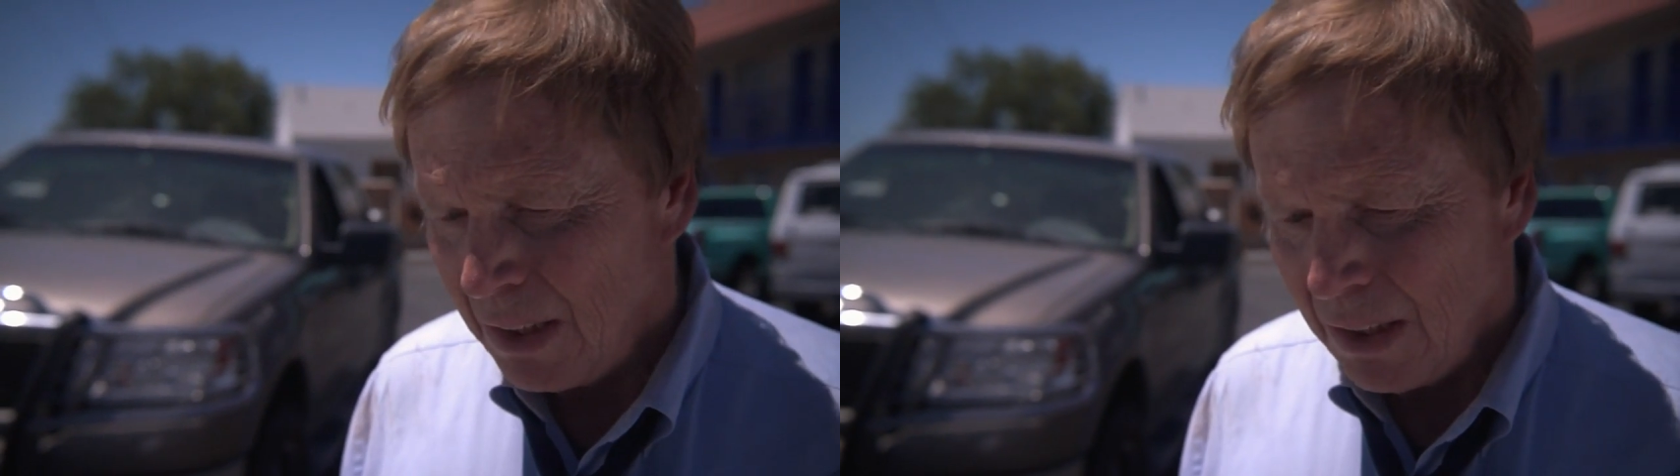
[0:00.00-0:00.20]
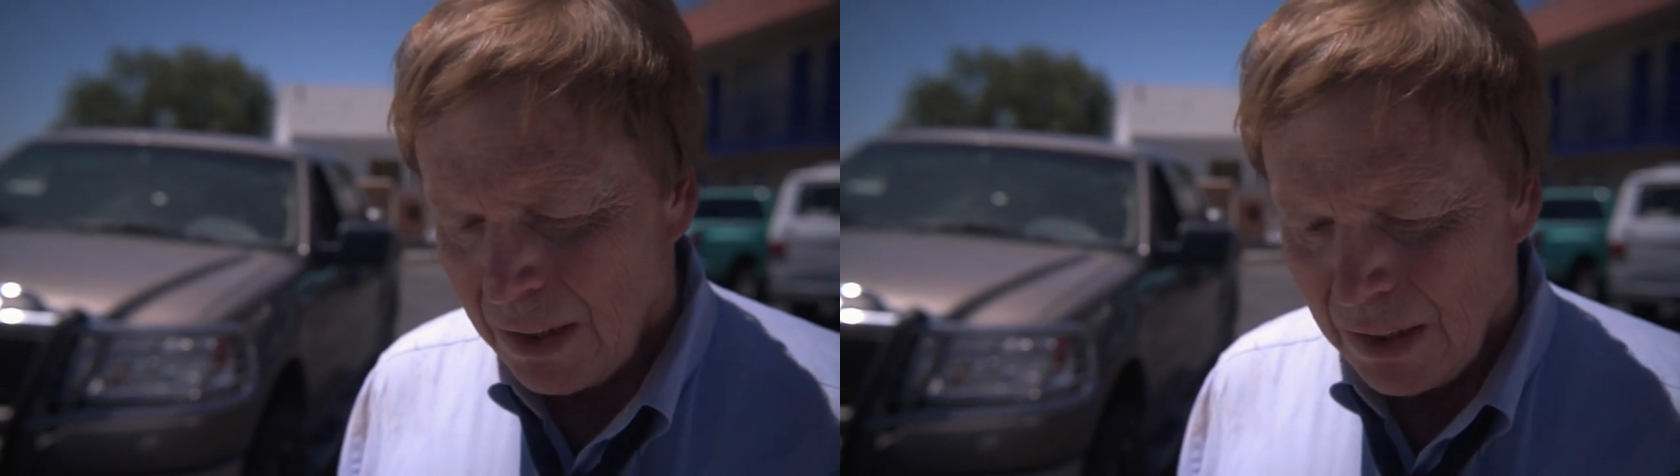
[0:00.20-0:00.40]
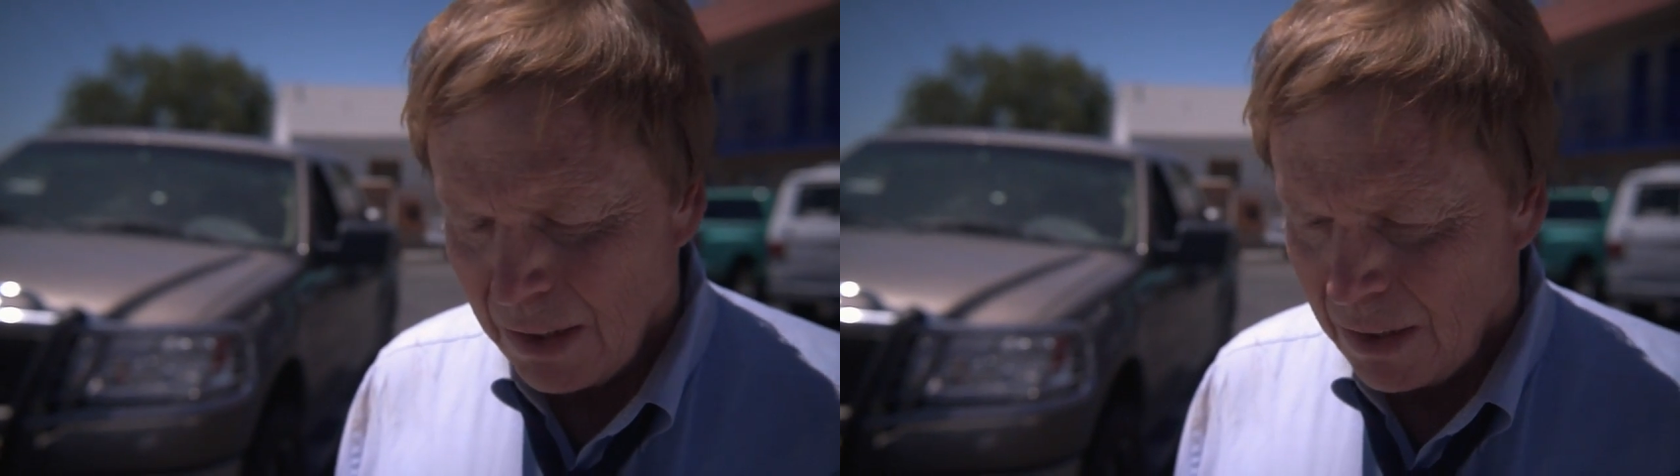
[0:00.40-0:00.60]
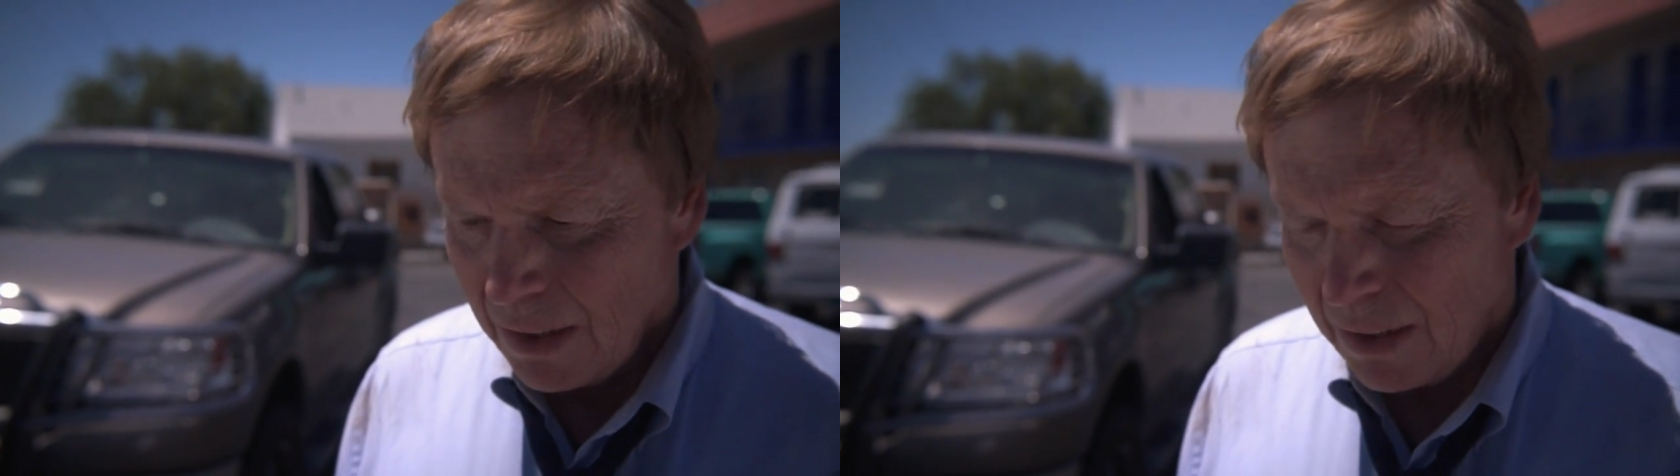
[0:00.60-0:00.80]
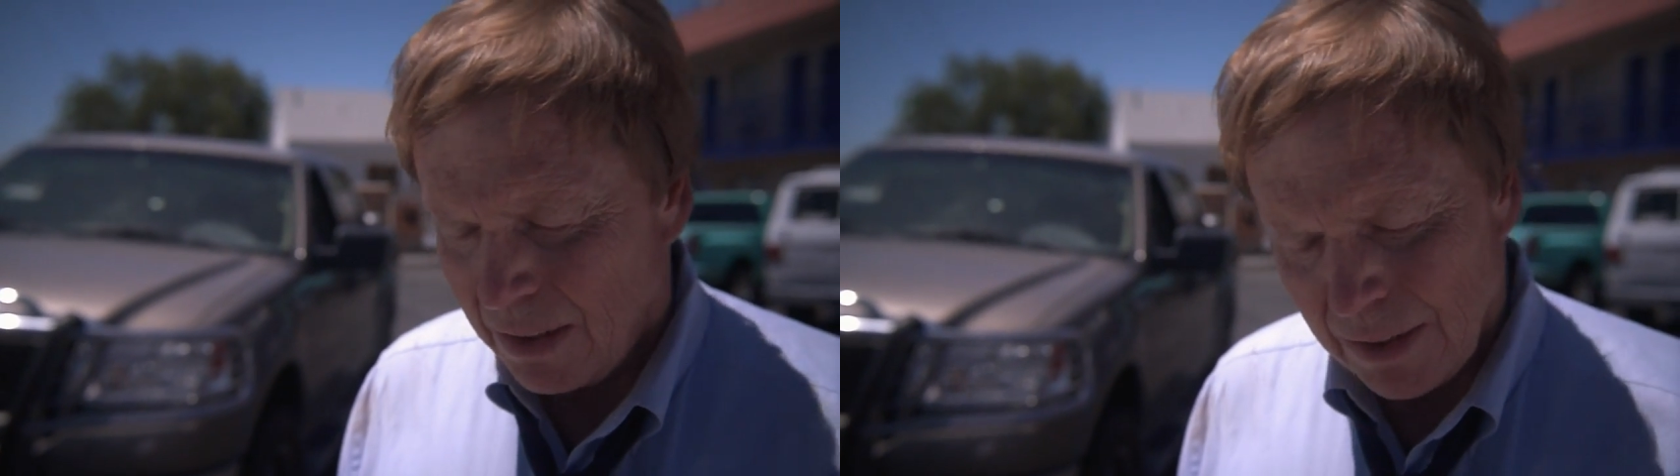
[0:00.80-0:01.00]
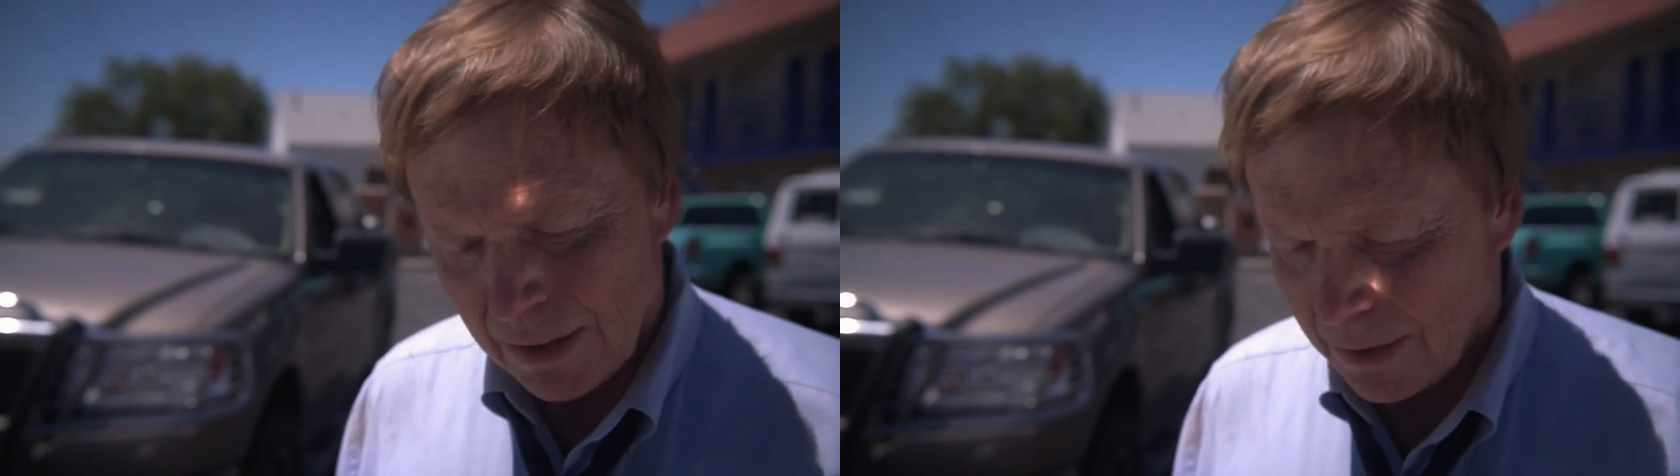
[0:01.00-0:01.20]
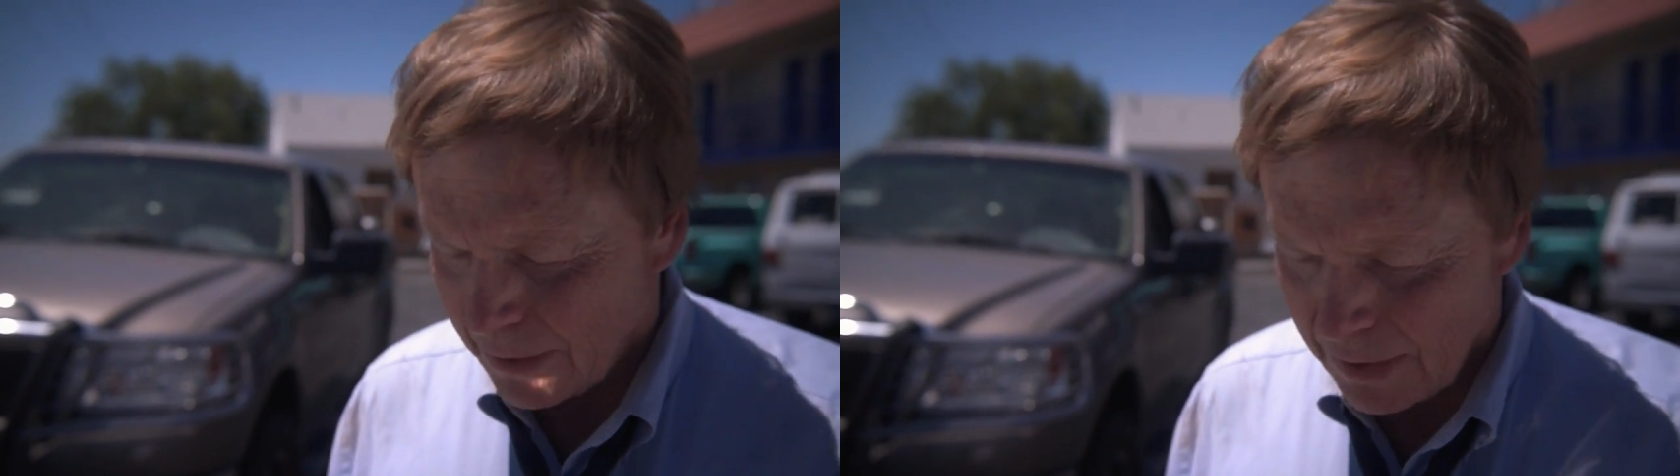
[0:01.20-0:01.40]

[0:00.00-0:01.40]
I'm searching,